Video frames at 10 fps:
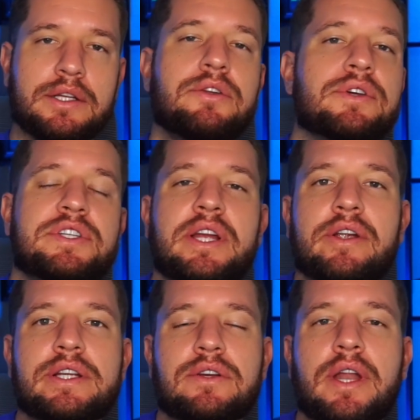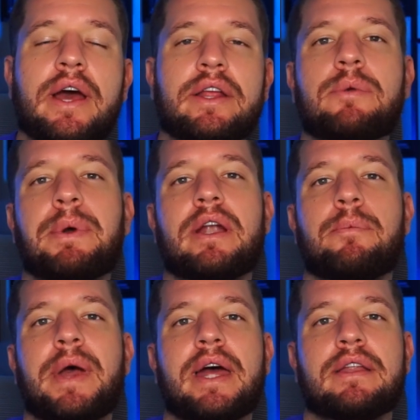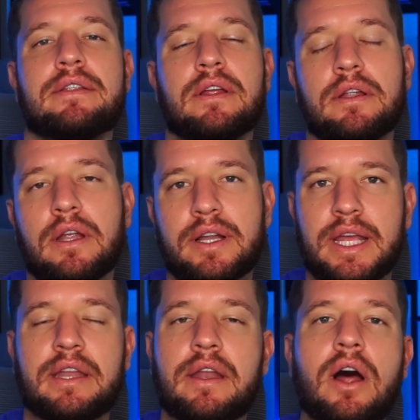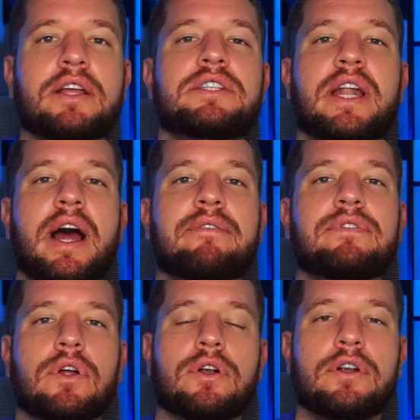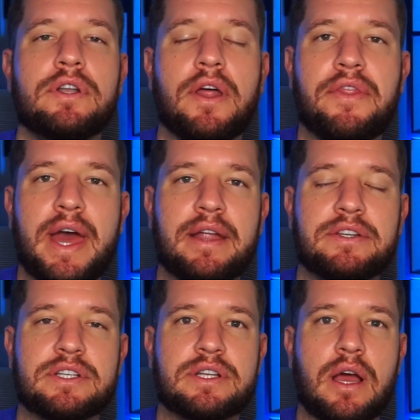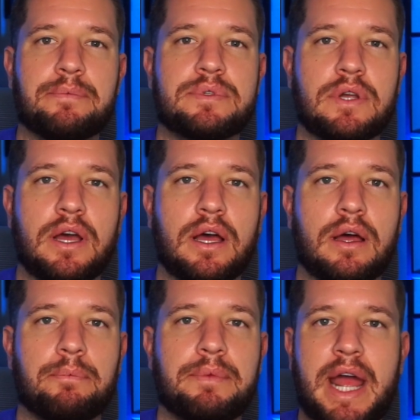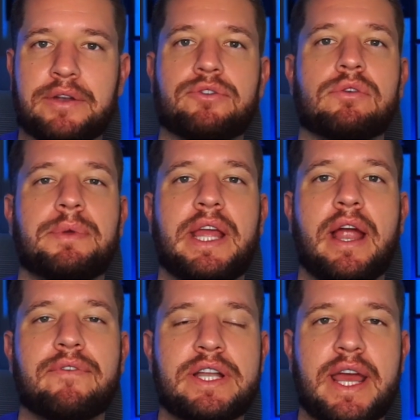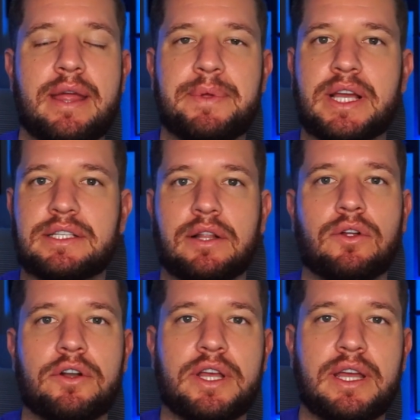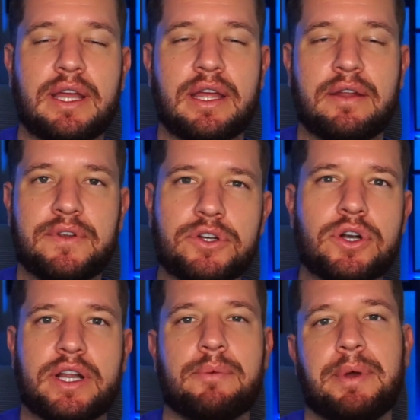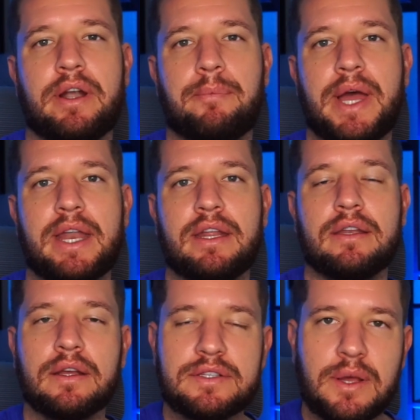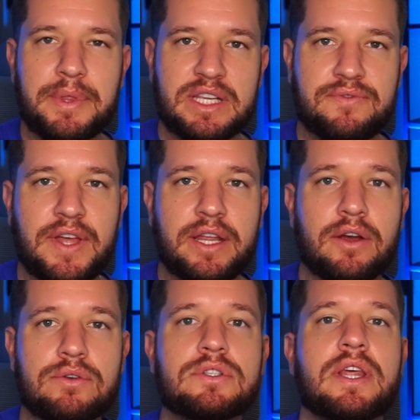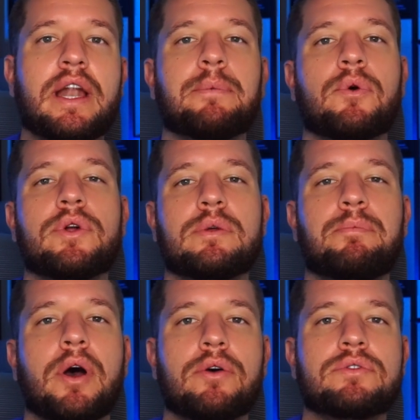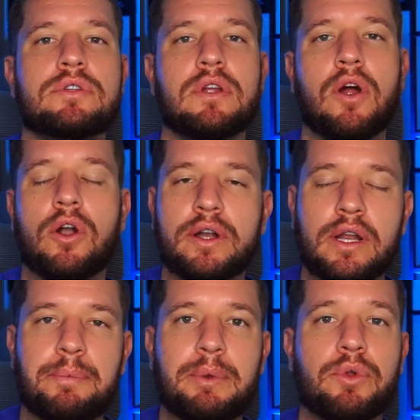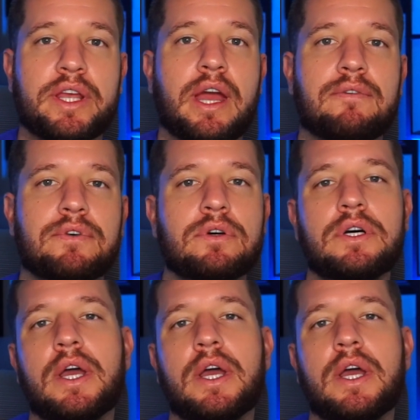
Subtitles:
do a series on how to get better at Madden. Again, knowledge that I've learned that just comes natural to me every day because I learned it. And if you're trying to get better at Madden, some of these videos that I'm going to post are going to be really helpful.